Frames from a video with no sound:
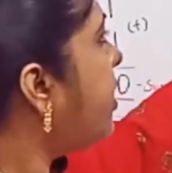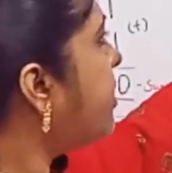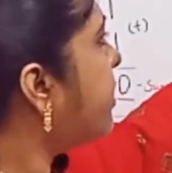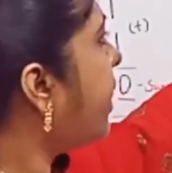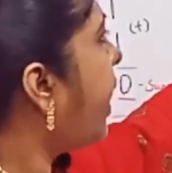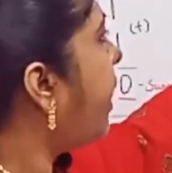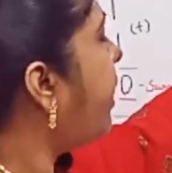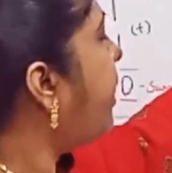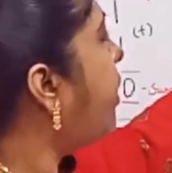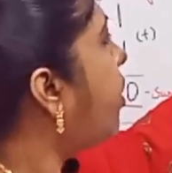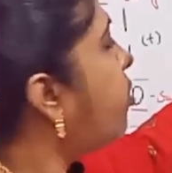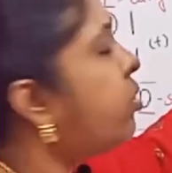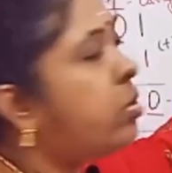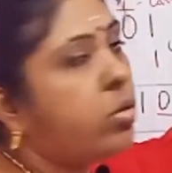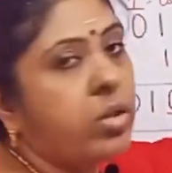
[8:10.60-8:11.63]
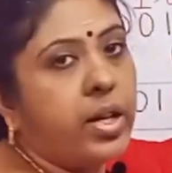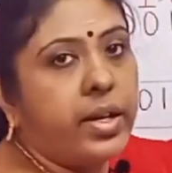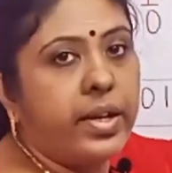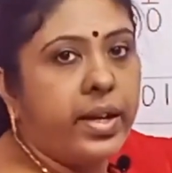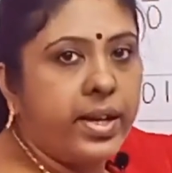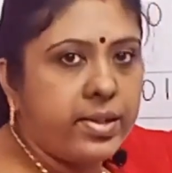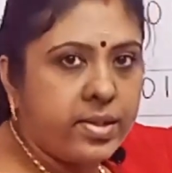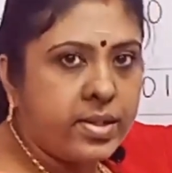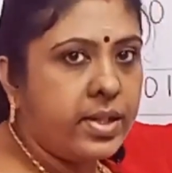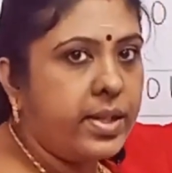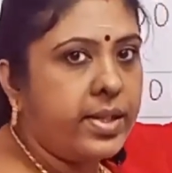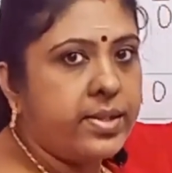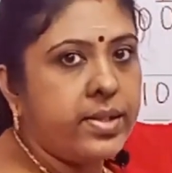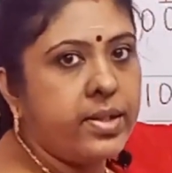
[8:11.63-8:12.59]
is carried out to the next
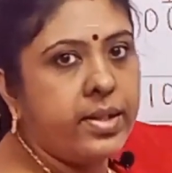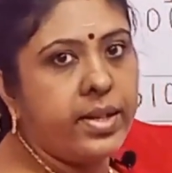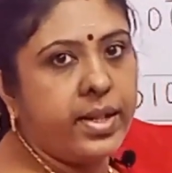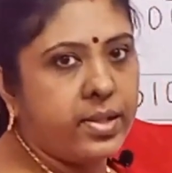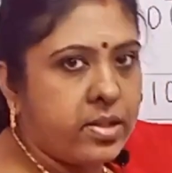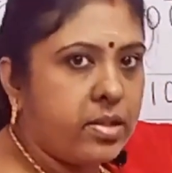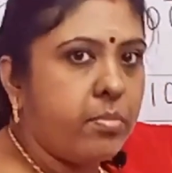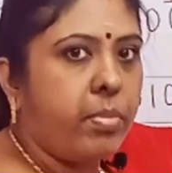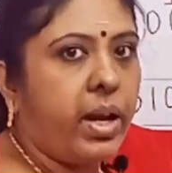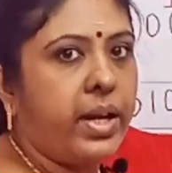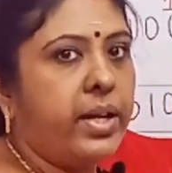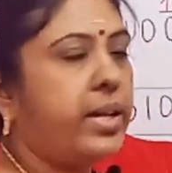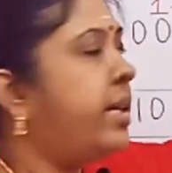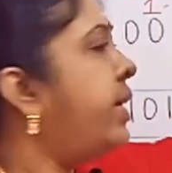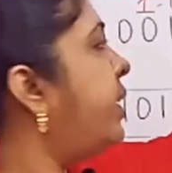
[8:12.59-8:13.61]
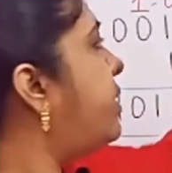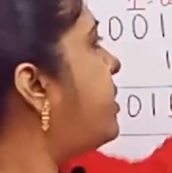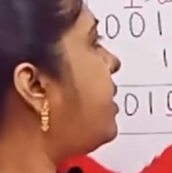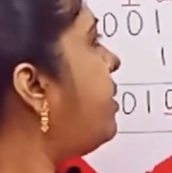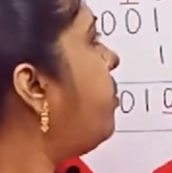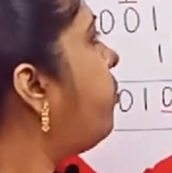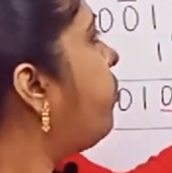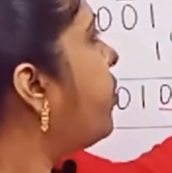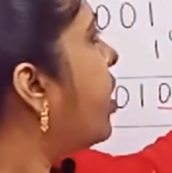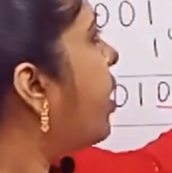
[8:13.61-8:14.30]
digit, next binary digit.